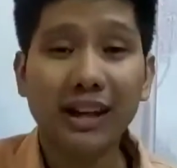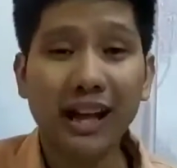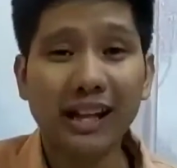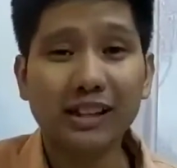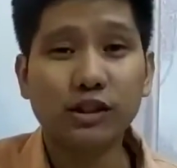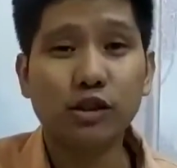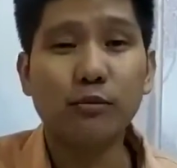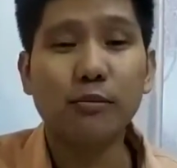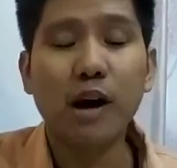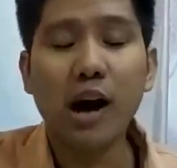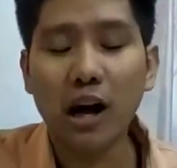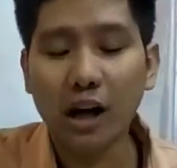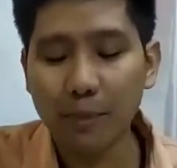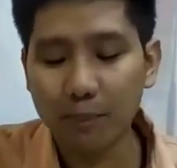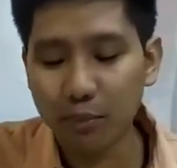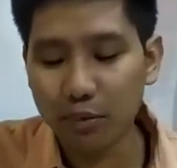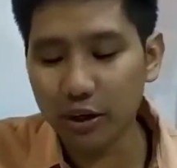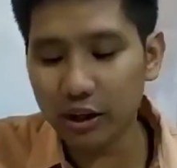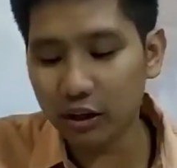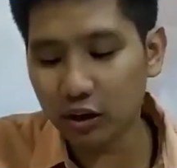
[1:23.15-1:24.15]
At sa
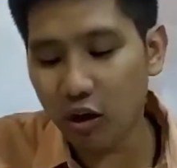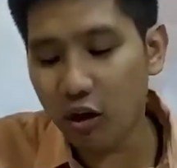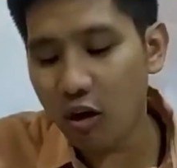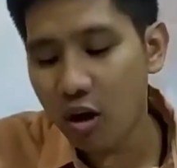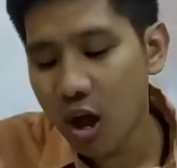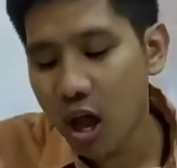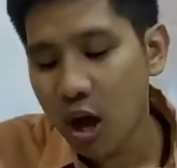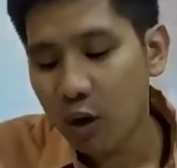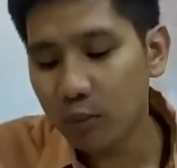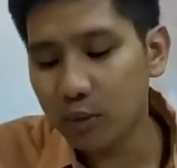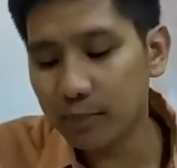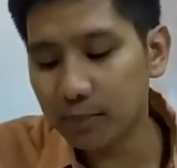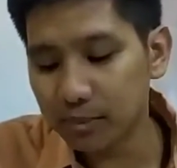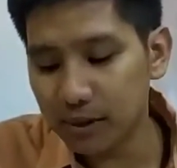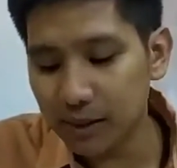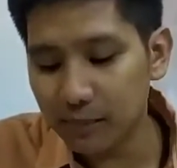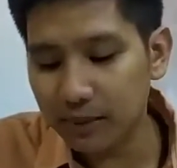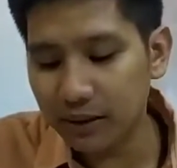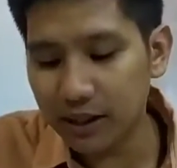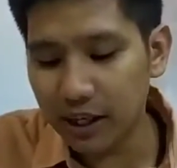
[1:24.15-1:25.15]
umaga pong ito, we're
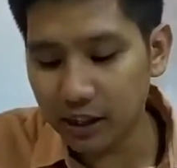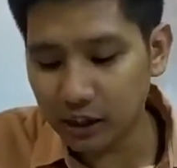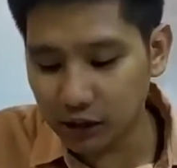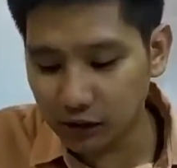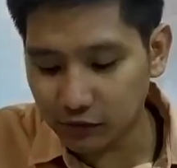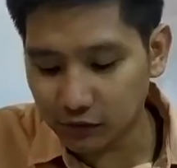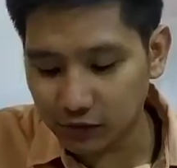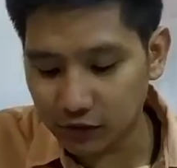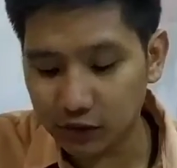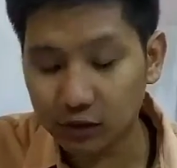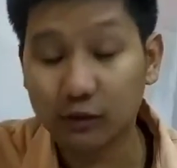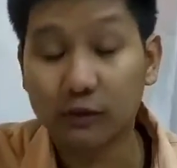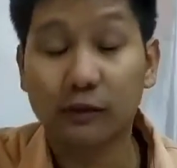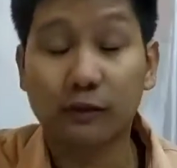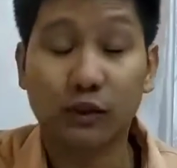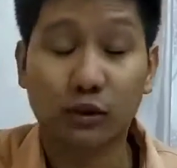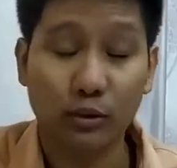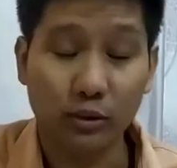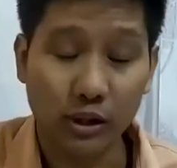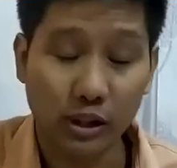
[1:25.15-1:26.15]
privileged
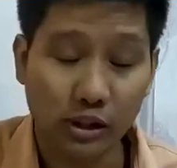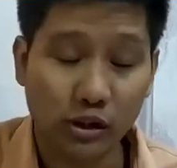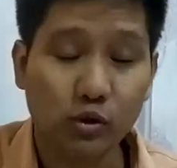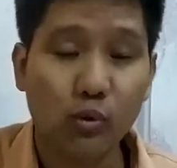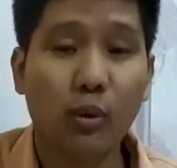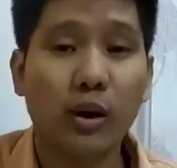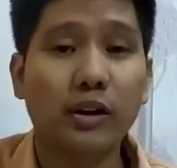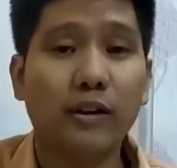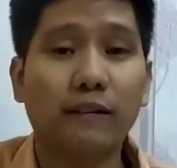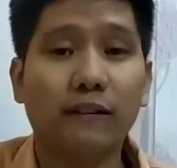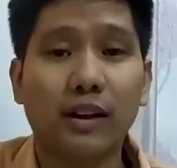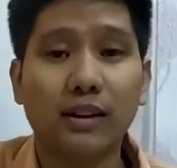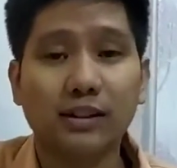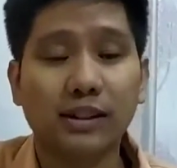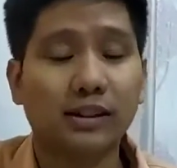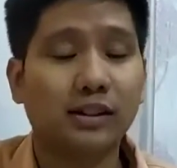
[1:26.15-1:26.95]
to each one of us.